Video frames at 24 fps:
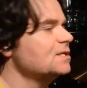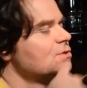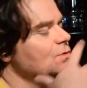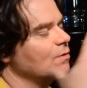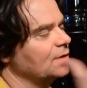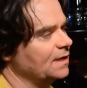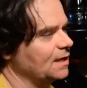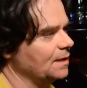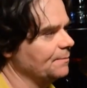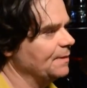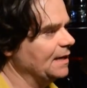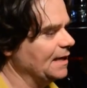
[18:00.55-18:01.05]
sort
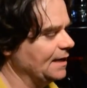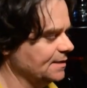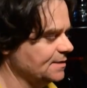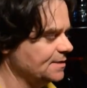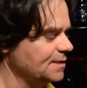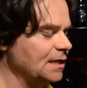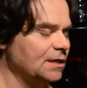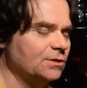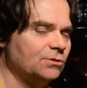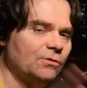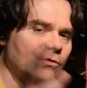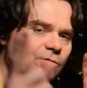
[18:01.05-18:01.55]
of getting back on
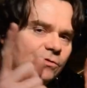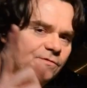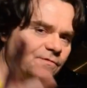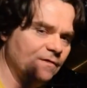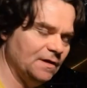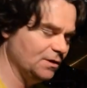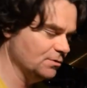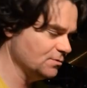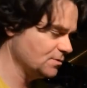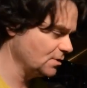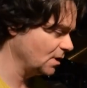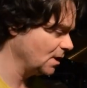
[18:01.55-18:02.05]
schedule. Those
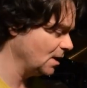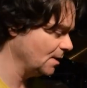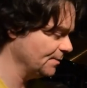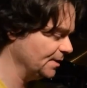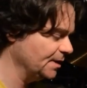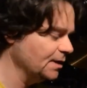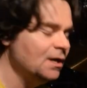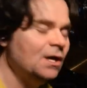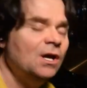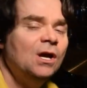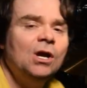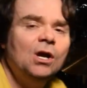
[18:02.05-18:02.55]
videos are coming.
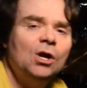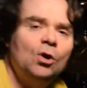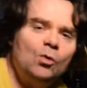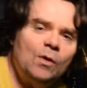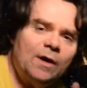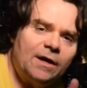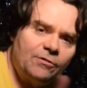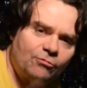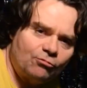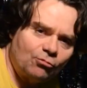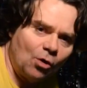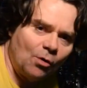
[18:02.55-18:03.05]

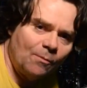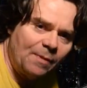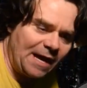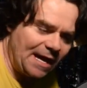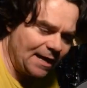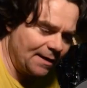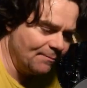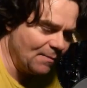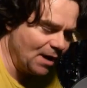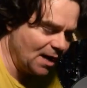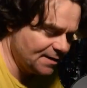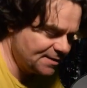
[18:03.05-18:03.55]
Quick
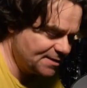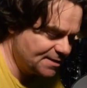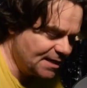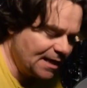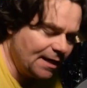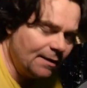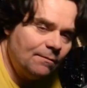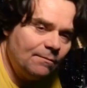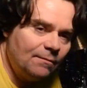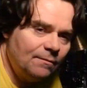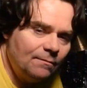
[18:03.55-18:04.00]
throwback Monday.